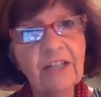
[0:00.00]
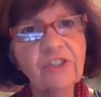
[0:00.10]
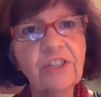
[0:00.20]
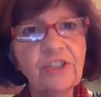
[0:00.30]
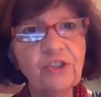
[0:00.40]

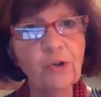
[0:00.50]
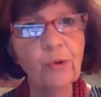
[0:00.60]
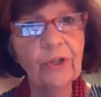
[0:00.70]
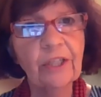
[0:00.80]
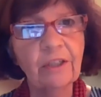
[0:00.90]
actually
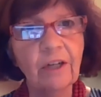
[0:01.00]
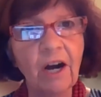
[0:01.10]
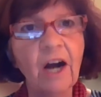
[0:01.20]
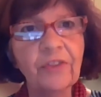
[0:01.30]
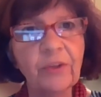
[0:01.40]
interpreting
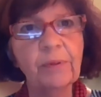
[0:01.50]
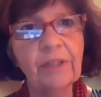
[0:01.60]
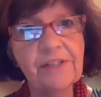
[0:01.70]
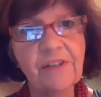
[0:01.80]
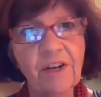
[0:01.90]
um, the
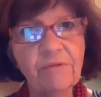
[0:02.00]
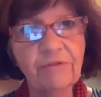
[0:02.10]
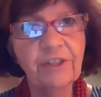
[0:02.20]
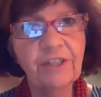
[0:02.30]
place of